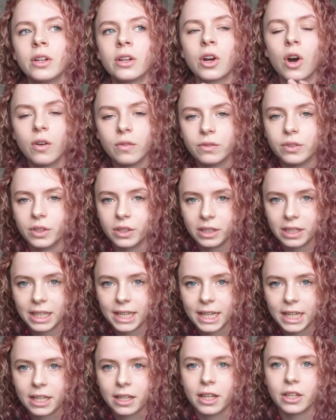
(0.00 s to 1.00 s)

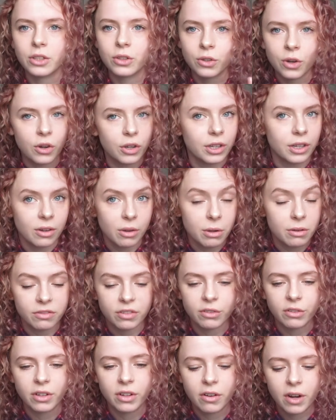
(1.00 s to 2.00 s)
confidently and you're not going to
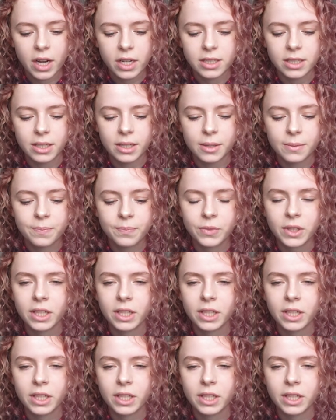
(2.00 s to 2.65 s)
ever regret it